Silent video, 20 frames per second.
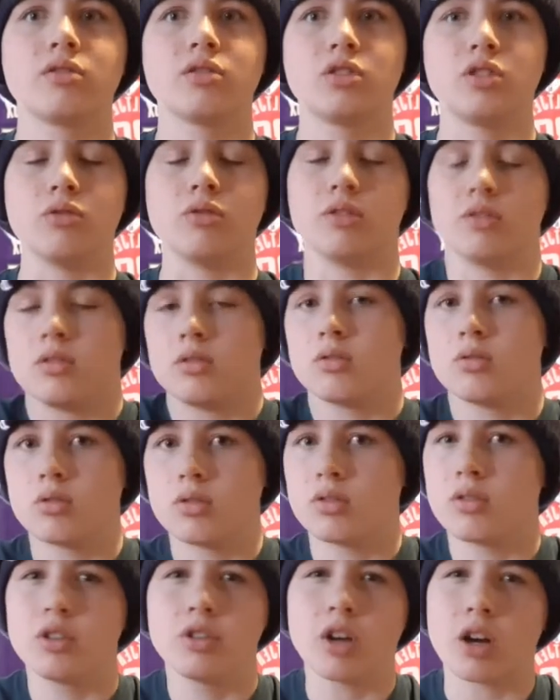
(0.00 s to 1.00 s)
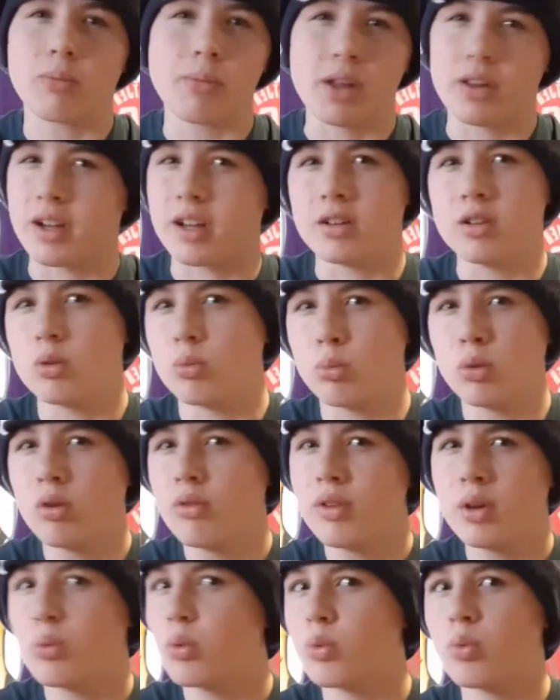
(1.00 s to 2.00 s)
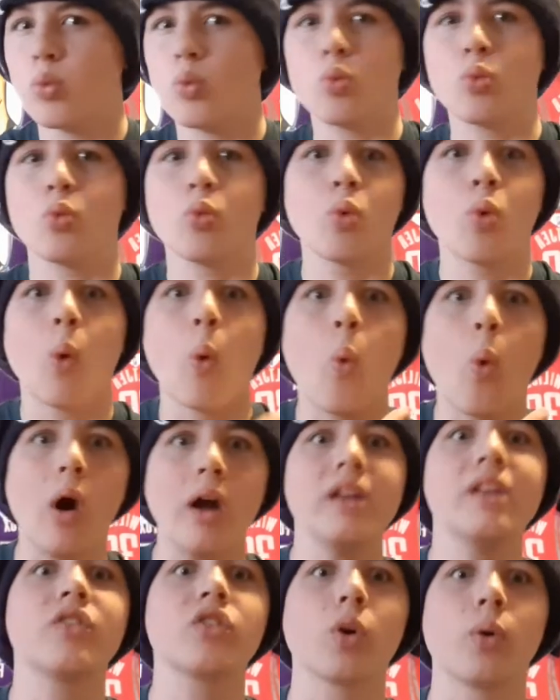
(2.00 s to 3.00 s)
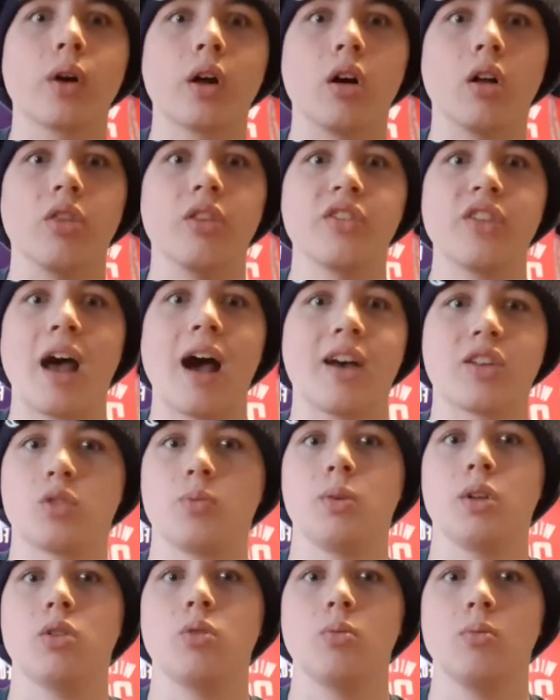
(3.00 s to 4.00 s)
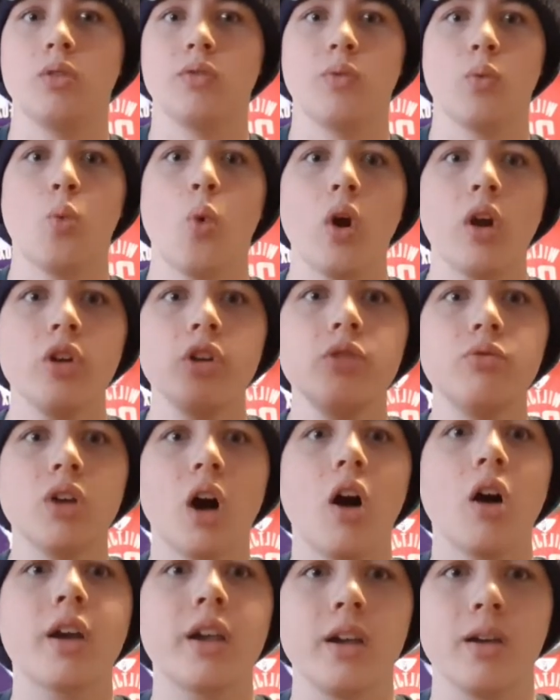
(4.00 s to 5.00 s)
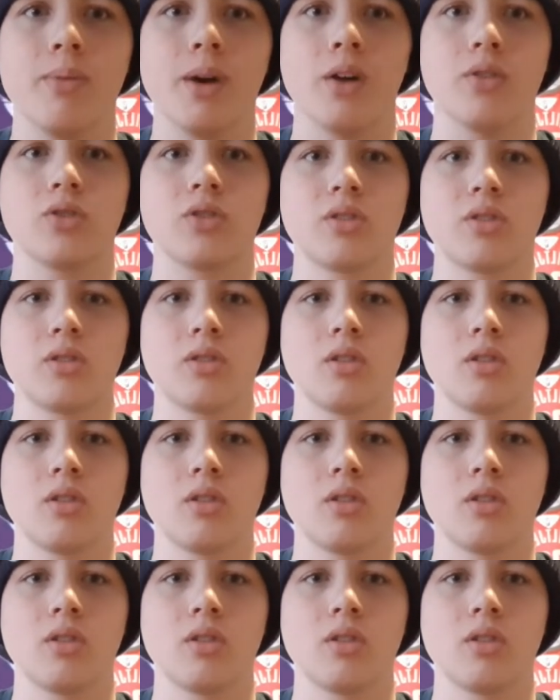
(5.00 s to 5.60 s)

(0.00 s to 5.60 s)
Dude, are you talking about like a new movie? What is going on? This has to be a new movie. What are you talking about?